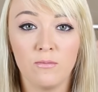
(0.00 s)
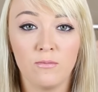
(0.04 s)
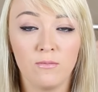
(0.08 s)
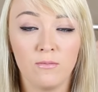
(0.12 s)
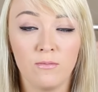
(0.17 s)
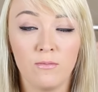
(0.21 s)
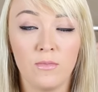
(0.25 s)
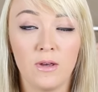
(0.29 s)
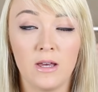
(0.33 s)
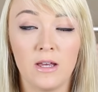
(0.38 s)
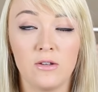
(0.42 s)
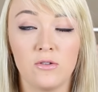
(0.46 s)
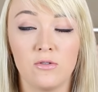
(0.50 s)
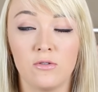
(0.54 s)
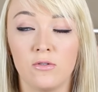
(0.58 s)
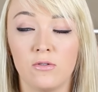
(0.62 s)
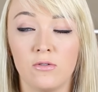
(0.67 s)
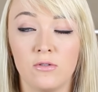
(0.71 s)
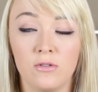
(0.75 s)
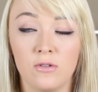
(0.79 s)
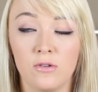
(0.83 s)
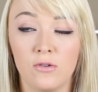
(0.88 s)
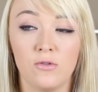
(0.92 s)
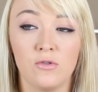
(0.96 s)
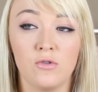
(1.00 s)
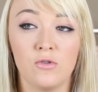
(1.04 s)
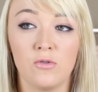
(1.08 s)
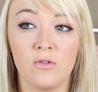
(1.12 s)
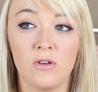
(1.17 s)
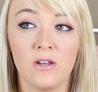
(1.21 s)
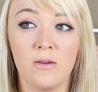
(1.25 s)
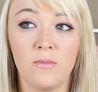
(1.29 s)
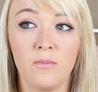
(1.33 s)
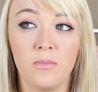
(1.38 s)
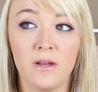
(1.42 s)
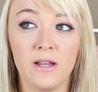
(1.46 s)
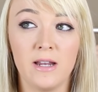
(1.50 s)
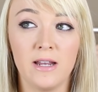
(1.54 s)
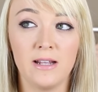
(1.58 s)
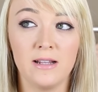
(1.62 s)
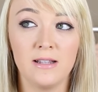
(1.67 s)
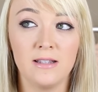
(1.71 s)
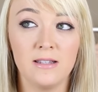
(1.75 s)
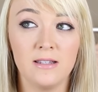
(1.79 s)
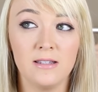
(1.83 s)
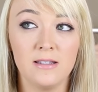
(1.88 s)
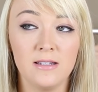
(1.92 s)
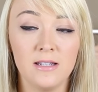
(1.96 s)
major surgery, but
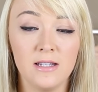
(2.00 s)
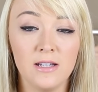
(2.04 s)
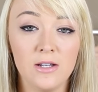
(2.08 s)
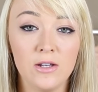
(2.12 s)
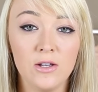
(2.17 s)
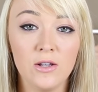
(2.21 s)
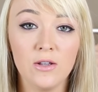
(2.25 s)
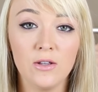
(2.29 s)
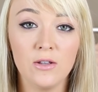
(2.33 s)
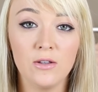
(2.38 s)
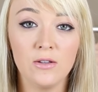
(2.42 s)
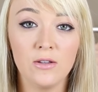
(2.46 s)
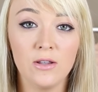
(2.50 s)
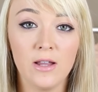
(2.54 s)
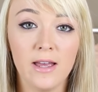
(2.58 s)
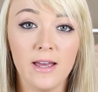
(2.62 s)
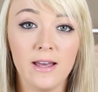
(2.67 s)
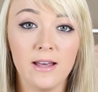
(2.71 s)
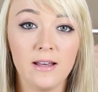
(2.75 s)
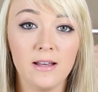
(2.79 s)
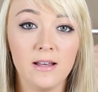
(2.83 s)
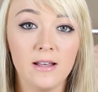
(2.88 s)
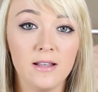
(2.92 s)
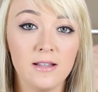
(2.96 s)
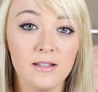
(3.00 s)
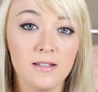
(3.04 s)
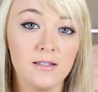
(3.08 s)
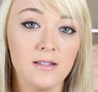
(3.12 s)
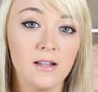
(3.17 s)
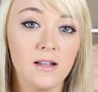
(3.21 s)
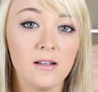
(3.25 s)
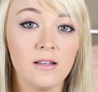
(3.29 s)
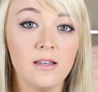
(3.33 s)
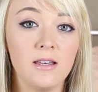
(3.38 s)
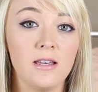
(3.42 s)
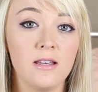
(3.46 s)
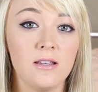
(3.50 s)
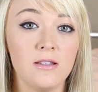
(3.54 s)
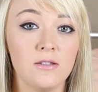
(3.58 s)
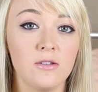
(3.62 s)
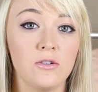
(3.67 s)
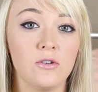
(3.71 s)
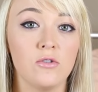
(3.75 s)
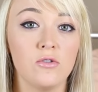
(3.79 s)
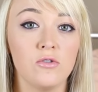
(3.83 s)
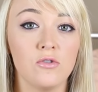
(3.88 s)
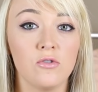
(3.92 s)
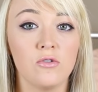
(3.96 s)
it's still like a sucky
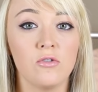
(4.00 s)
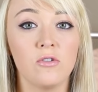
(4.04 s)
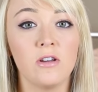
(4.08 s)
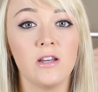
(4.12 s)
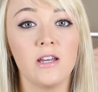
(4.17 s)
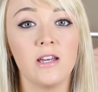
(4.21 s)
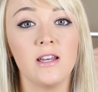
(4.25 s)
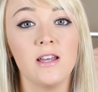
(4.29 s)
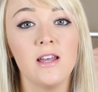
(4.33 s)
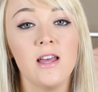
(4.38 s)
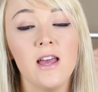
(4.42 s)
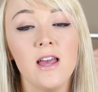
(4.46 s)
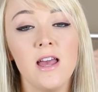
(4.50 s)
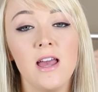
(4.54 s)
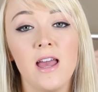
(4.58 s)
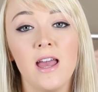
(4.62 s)
surgery.